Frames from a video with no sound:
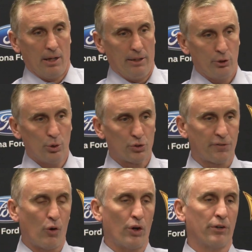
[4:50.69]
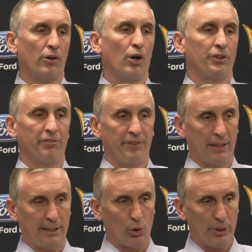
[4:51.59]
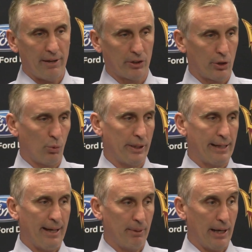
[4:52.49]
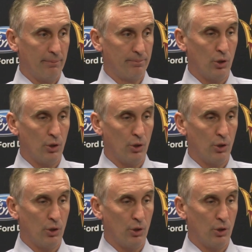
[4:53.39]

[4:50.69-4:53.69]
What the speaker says: You lose 4 in a row, you feel like, are we ever going to win a game again?